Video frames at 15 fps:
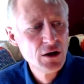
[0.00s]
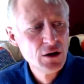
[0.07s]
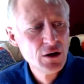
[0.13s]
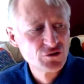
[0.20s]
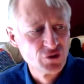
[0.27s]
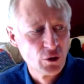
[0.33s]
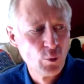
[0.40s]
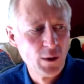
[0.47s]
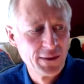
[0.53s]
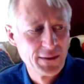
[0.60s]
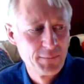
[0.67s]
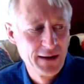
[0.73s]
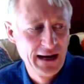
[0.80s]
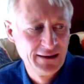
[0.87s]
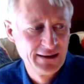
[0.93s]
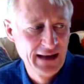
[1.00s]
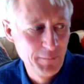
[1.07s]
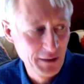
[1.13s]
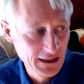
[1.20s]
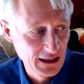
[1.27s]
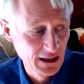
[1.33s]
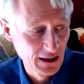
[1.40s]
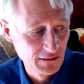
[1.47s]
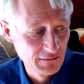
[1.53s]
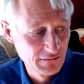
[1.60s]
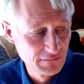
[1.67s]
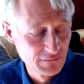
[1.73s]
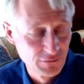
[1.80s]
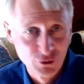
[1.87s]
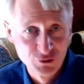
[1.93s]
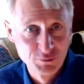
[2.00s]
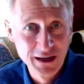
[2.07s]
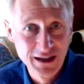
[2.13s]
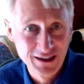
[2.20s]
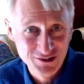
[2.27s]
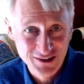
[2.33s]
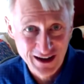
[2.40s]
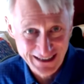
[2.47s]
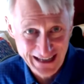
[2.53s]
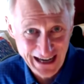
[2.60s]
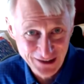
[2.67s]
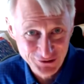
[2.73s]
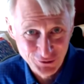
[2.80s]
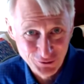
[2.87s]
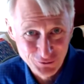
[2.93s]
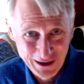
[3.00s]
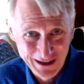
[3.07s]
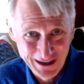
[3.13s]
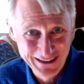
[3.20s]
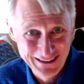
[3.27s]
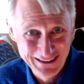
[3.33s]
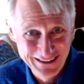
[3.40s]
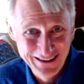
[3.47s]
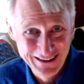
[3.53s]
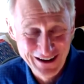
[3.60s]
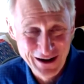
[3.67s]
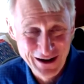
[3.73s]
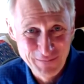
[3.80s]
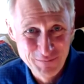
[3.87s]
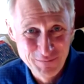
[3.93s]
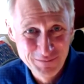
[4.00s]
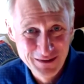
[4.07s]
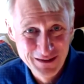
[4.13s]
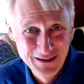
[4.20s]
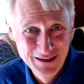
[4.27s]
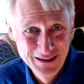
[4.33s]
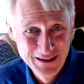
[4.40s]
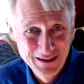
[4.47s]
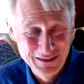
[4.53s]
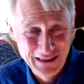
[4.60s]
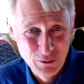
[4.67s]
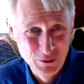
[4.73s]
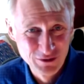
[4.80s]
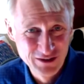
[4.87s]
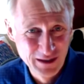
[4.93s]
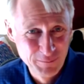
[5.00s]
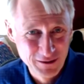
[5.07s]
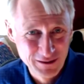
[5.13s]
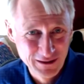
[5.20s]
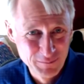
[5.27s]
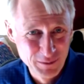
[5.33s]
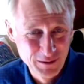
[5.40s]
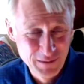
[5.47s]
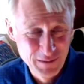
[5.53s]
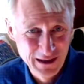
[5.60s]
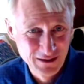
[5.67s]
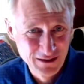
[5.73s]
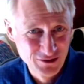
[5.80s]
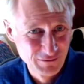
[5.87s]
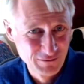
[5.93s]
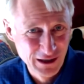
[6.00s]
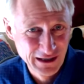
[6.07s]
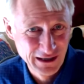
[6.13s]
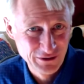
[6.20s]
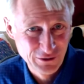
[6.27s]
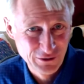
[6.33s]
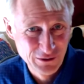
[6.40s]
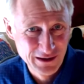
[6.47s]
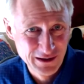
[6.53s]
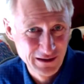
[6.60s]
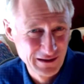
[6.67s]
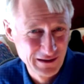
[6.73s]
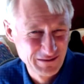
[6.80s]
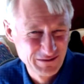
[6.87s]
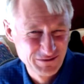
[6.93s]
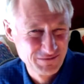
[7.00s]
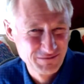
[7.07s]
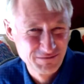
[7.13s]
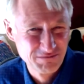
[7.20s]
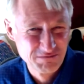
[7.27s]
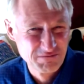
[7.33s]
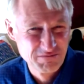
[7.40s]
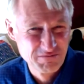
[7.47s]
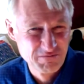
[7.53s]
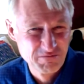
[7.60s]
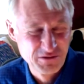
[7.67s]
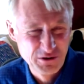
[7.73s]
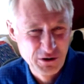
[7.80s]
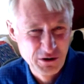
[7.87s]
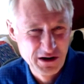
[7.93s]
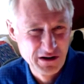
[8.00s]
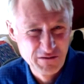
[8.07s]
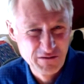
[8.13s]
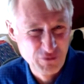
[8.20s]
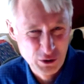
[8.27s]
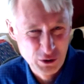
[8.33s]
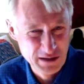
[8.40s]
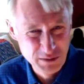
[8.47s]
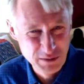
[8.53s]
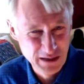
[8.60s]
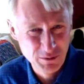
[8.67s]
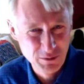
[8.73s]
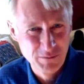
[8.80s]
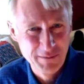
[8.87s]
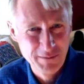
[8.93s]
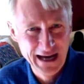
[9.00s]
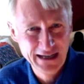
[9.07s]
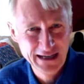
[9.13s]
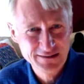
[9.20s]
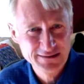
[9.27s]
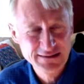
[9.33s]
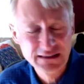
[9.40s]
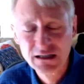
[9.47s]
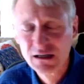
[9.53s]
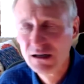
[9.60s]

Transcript: So when the pandemic hit, those meetings got canceled, right? Um, they would typically be meetings of like 30, 30 to 40 people max.